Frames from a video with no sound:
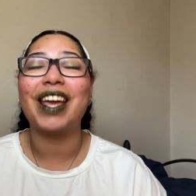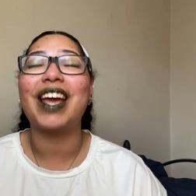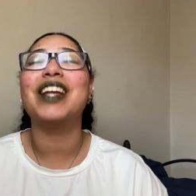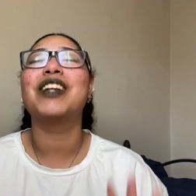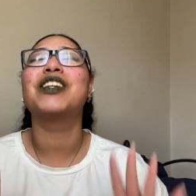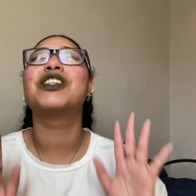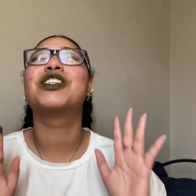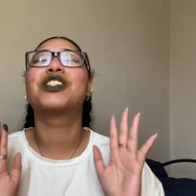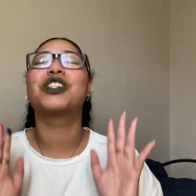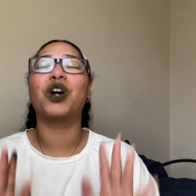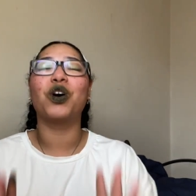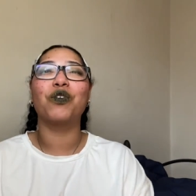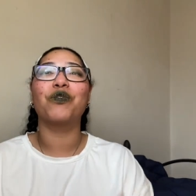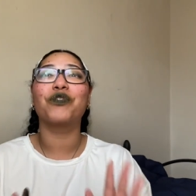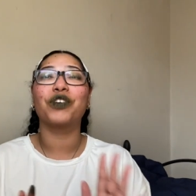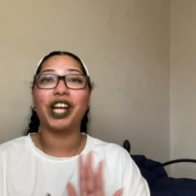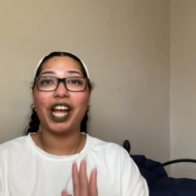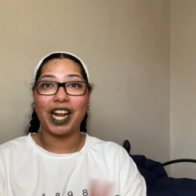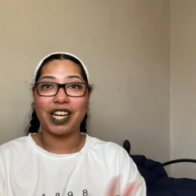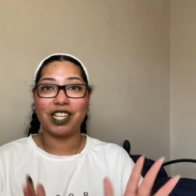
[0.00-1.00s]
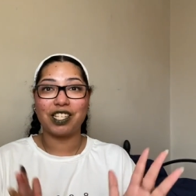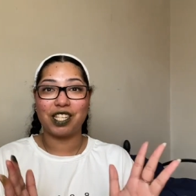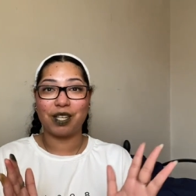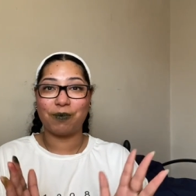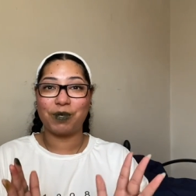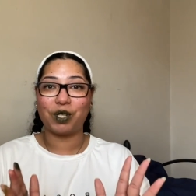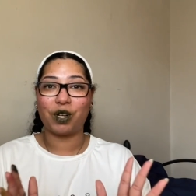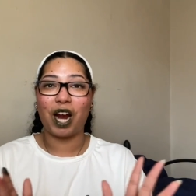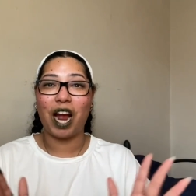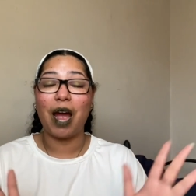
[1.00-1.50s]
and don't forget to
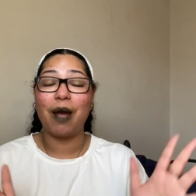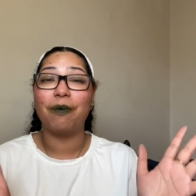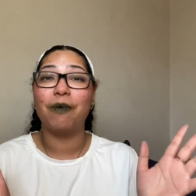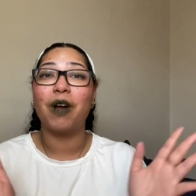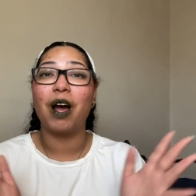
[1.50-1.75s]
subscribe.